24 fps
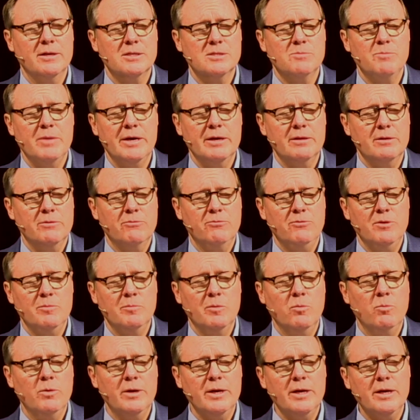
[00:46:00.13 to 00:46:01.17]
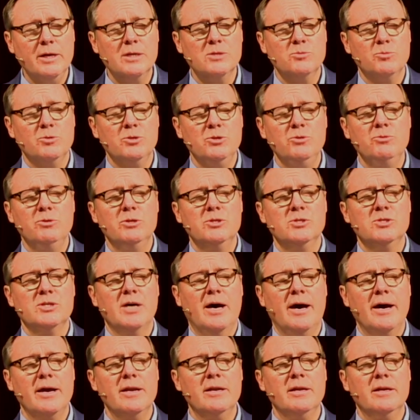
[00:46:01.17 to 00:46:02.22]
us male and female, what it is when you
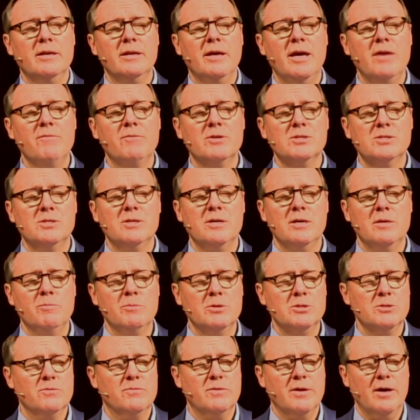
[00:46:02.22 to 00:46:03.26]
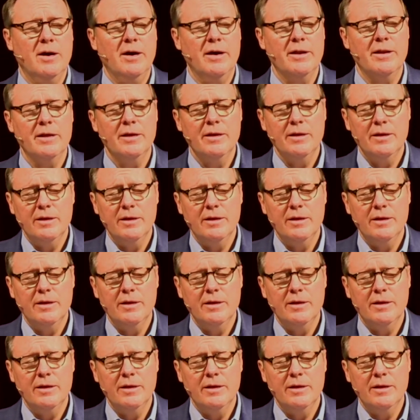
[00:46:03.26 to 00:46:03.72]
designed and gave us the image of God.